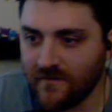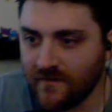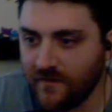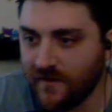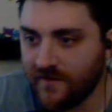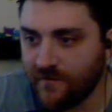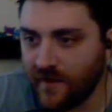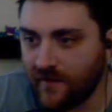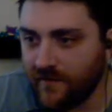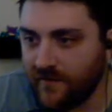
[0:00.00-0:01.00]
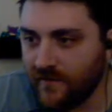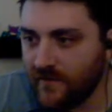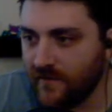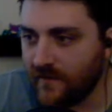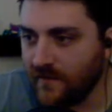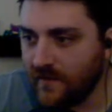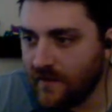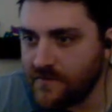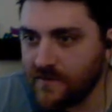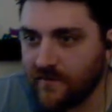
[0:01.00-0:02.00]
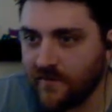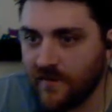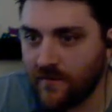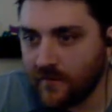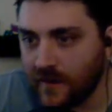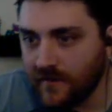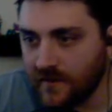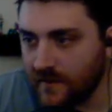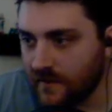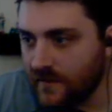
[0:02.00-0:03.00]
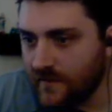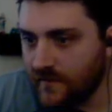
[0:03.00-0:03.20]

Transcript: You need some health. I'm sure there's some around here.